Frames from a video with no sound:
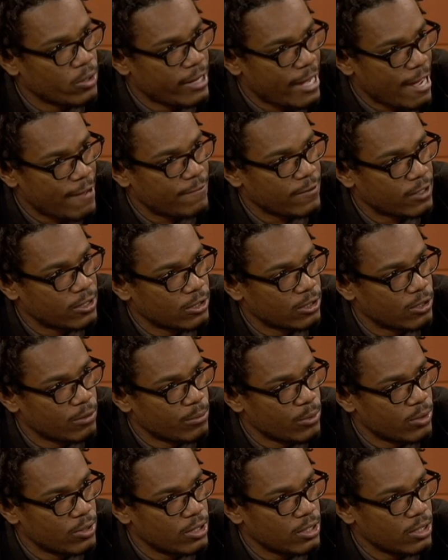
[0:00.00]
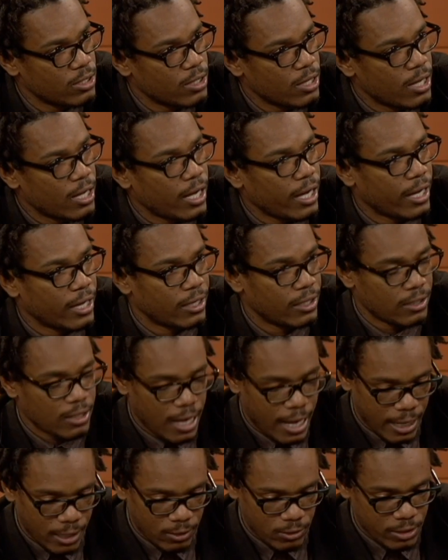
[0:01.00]
in the African community," and
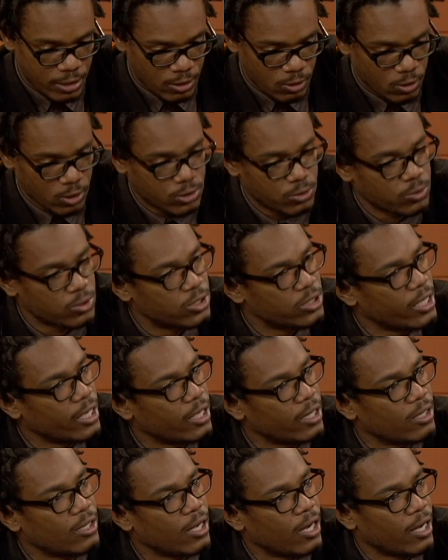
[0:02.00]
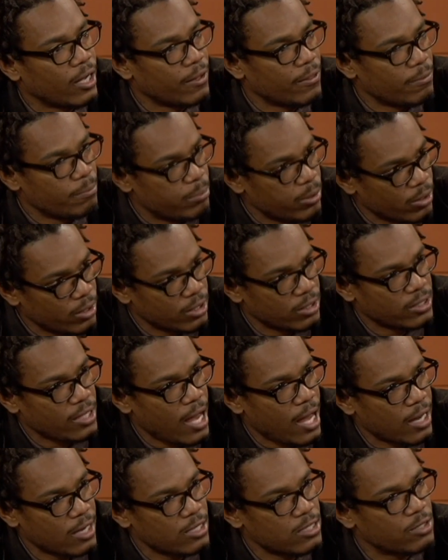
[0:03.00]
I, it also said uh, billion
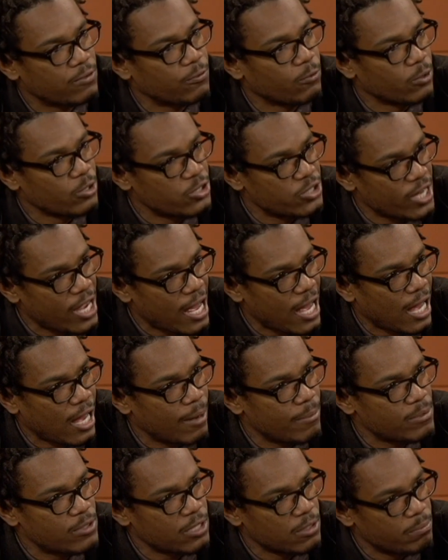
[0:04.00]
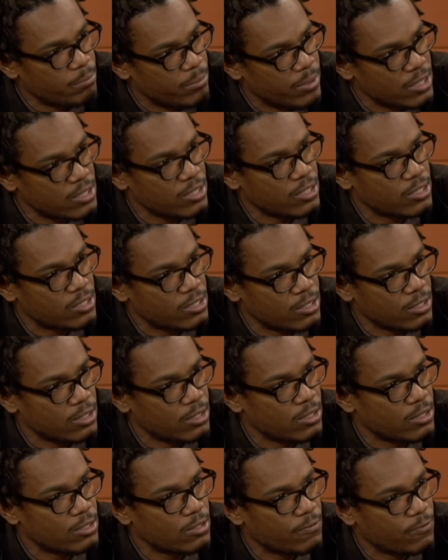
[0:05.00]
dollars for jobs and
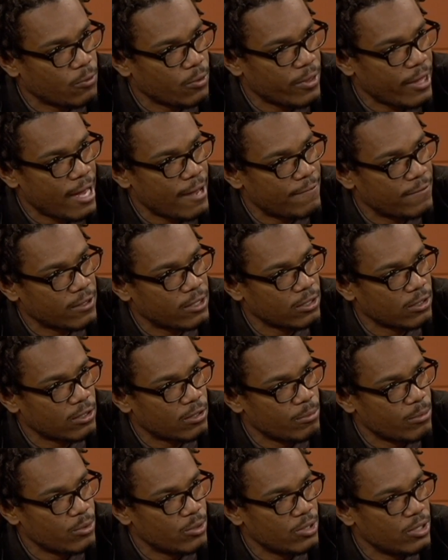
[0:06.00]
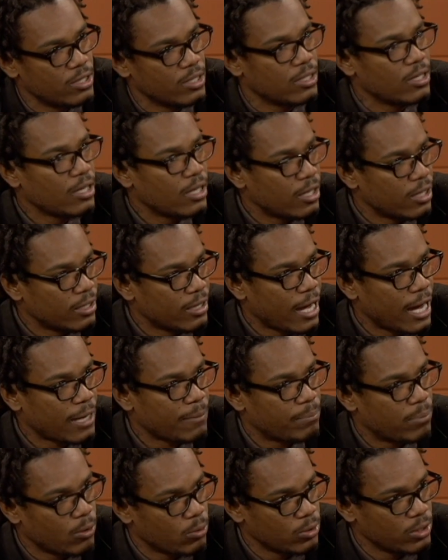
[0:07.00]
businesses for the African community,
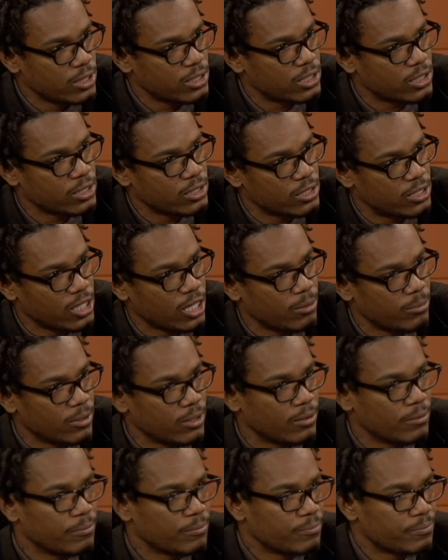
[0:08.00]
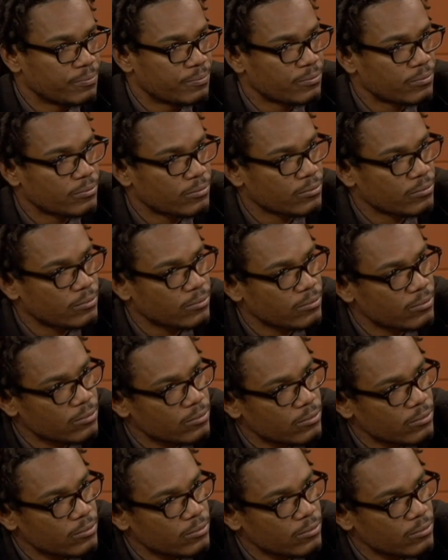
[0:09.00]
not police containment. Did you feel that